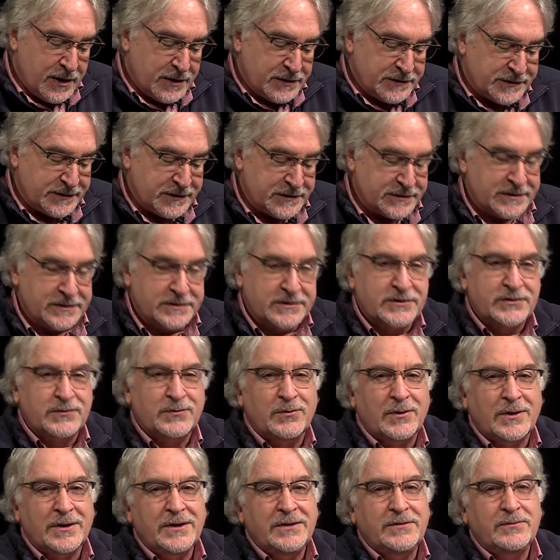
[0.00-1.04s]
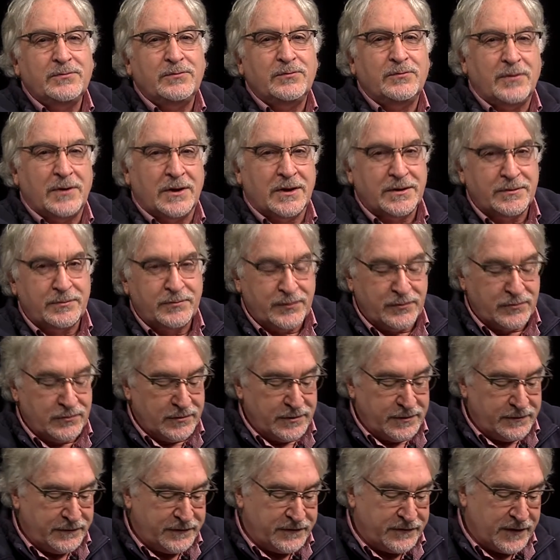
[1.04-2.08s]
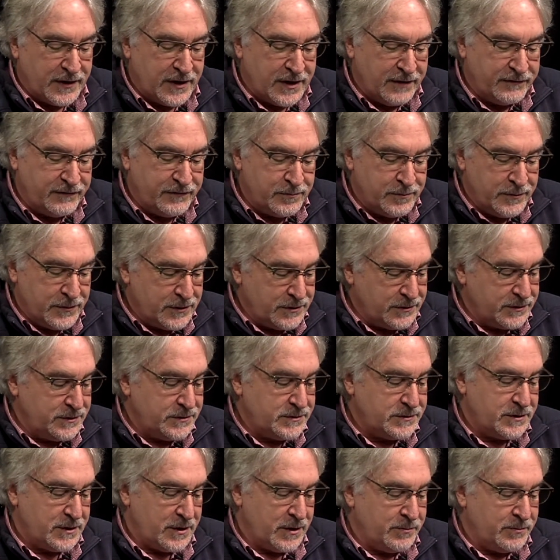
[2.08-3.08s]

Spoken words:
says that 21.5 million